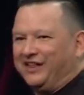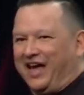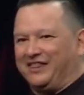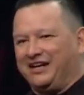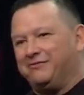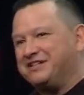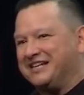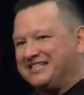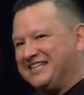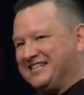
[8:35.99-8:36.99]
and then he was
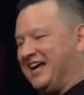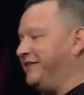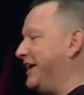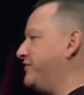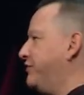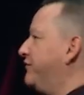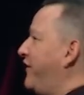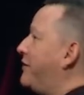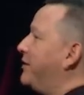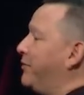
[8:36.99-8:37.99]
gonna sit down next to his family.